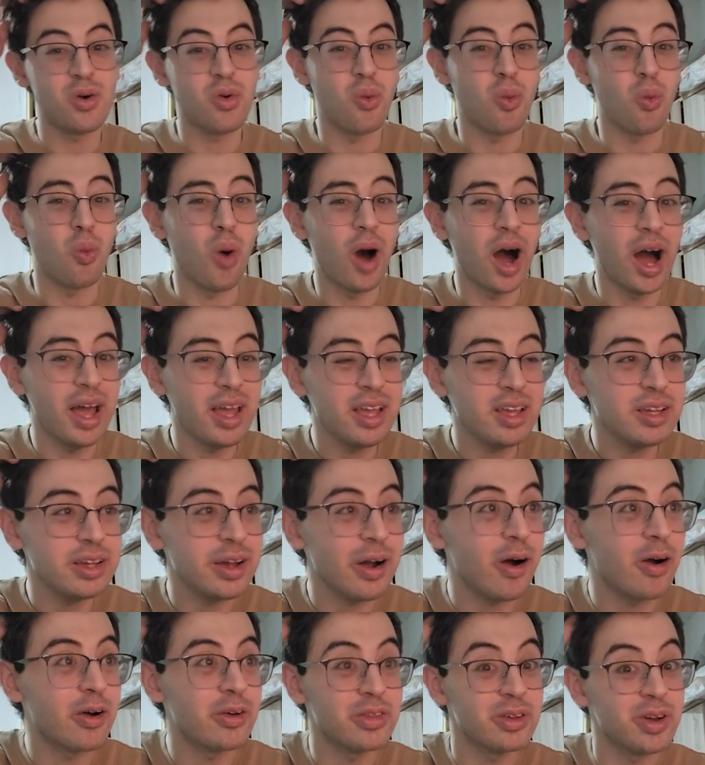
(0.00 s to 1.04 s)
Why
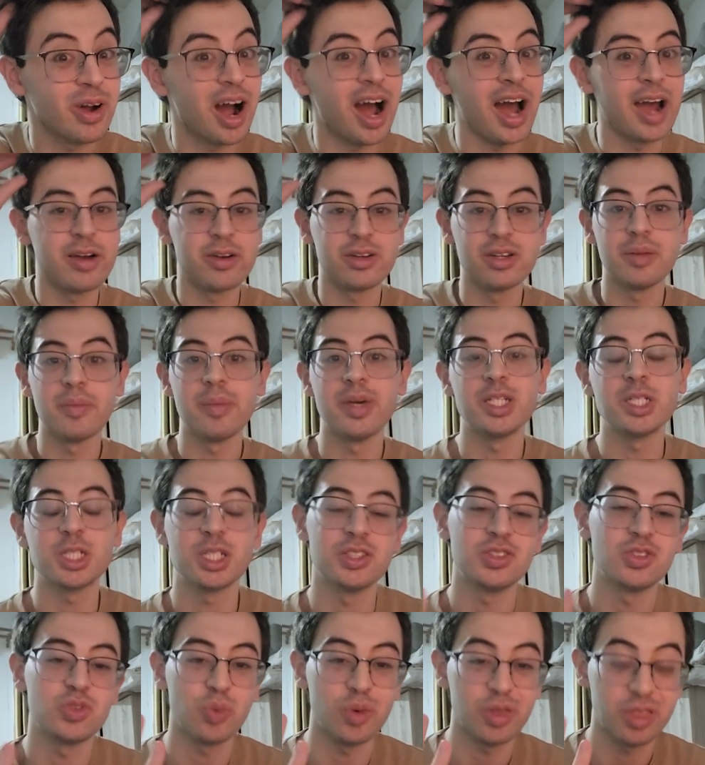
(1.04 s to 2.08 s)
are there higher
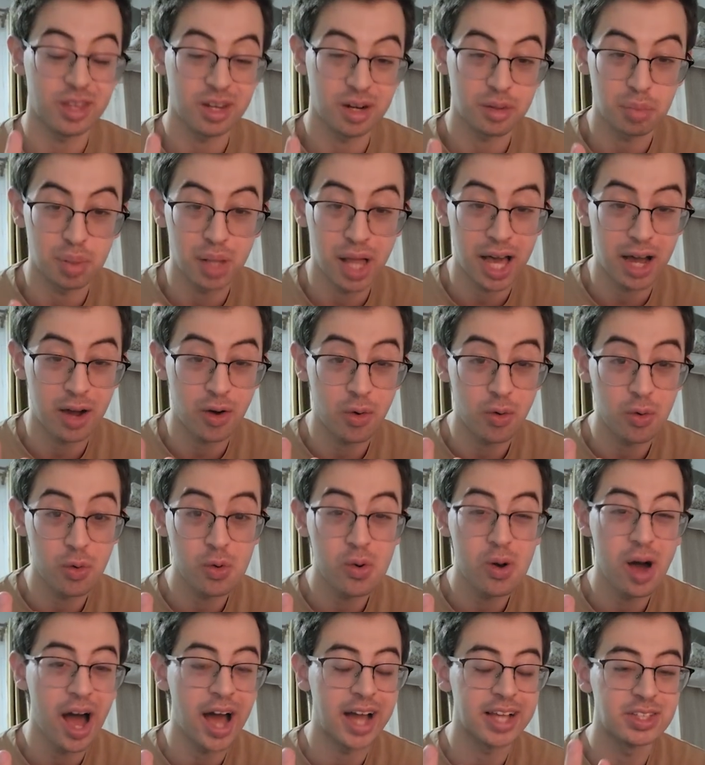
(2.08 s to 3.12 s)
dimensions within a black
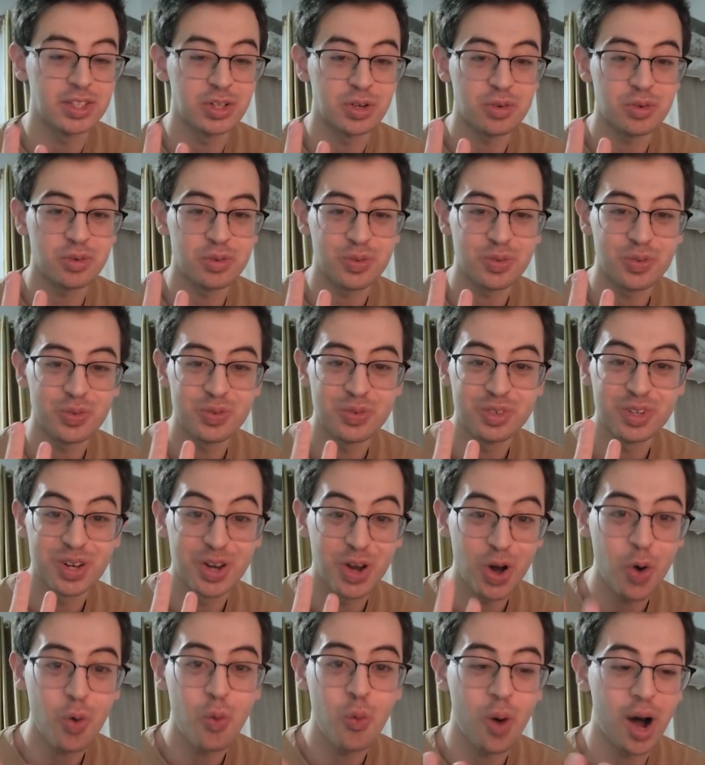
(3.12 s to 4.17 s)
hole? I don't
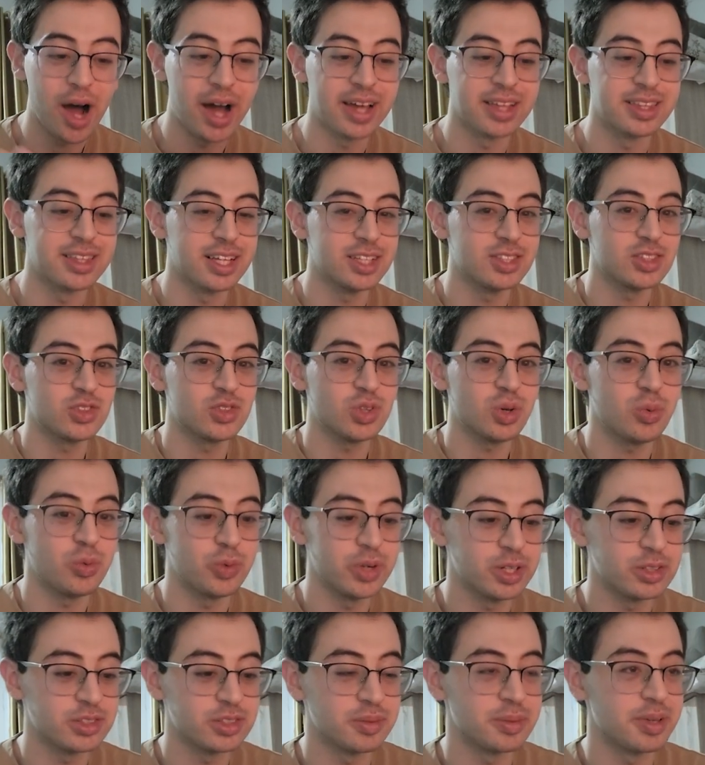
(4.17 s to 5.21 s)
know why. That's so
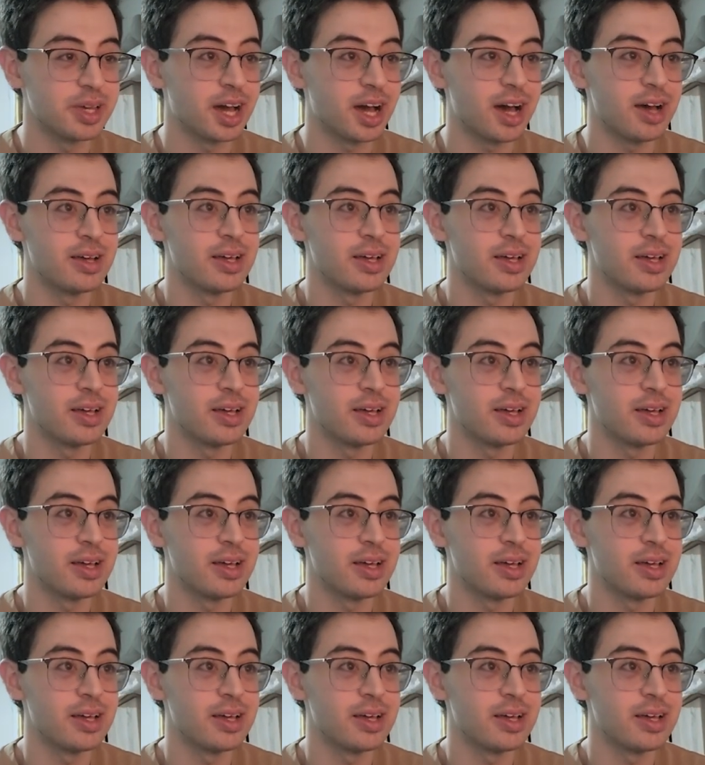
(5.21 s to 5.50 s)
weird to me.